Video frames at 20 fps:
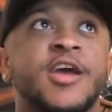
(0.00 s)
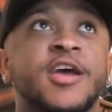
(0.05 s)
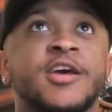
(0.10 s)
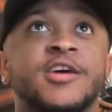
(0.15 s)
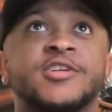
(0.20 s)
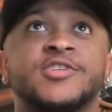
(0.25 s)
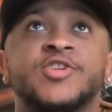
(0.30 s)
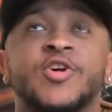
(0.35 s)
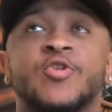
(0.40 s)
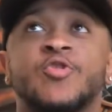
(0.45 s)

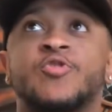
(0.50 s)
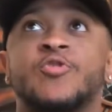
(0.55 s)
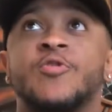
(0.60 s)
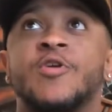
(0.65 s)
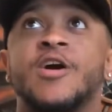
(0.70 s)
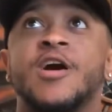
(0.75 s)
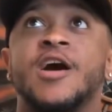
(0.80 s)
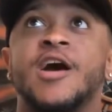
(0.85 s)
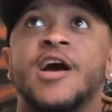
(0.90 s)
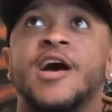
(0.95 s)
So
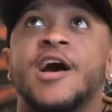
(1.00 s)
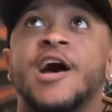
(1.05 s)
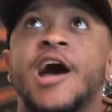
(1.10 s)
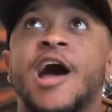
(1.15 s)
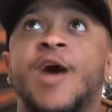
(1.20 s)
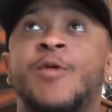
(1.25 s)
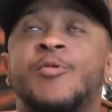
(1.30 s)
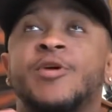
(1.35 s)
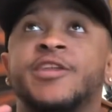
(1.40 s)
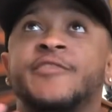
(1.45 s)
I
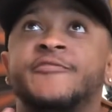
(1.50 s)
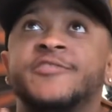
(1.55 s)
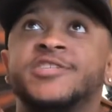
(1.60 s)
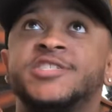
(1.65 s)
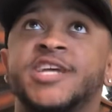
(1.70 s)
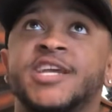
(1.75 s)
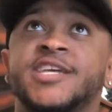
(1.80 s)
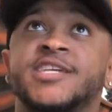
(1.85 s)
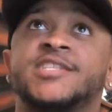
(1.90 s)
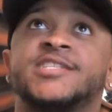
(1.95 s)
went to
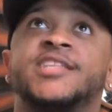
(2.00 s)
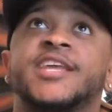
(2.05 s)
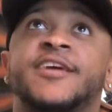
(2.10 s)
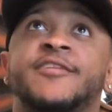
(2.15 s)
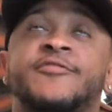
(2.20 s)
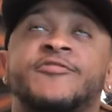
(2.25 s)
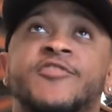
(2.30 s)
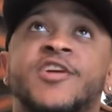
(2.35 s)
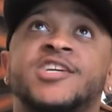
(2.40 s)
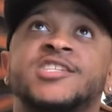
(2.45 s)
Virginia State
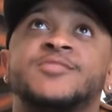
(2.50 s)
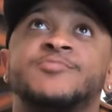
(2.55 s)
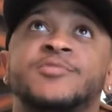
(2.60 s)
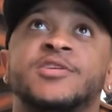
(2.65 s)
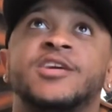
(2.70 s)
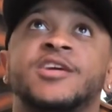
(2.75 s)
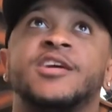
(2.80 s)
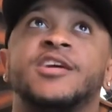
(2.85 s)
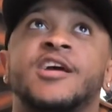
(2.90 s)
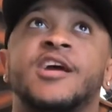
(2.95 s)
freshman
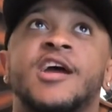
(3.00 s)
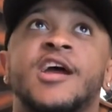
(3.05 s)
year.